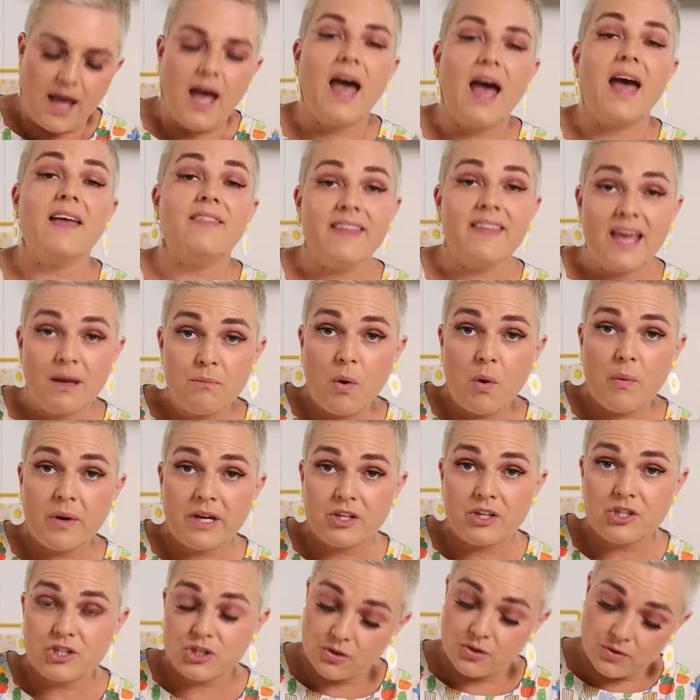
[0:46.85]
And then what we're
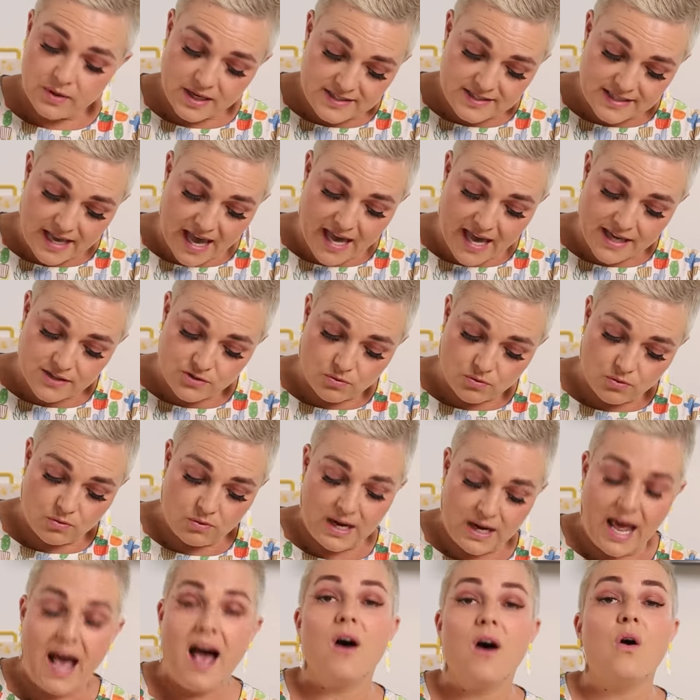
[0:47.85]
going to do is add
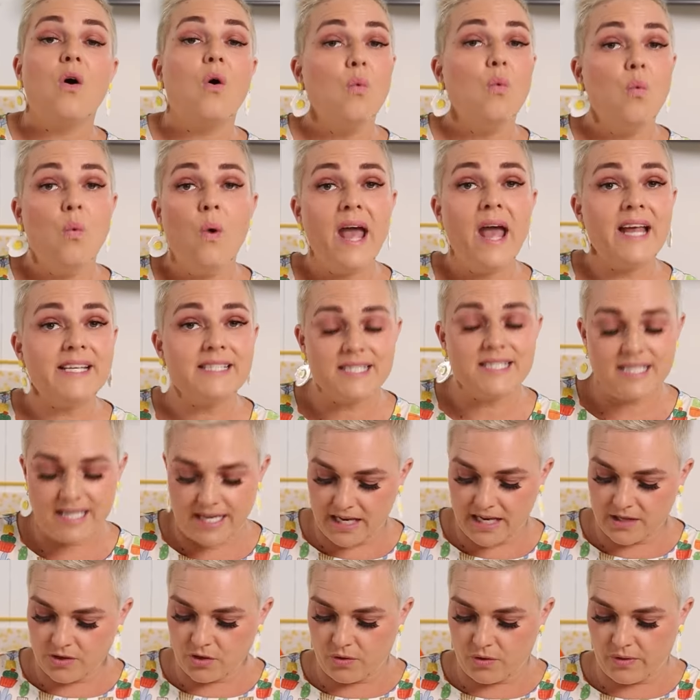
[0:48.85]
all our wet
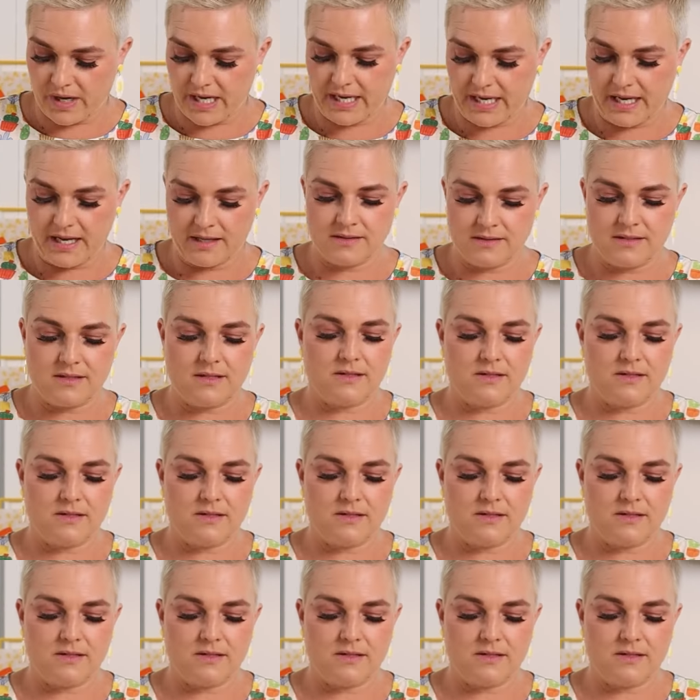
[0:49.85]
ingredients.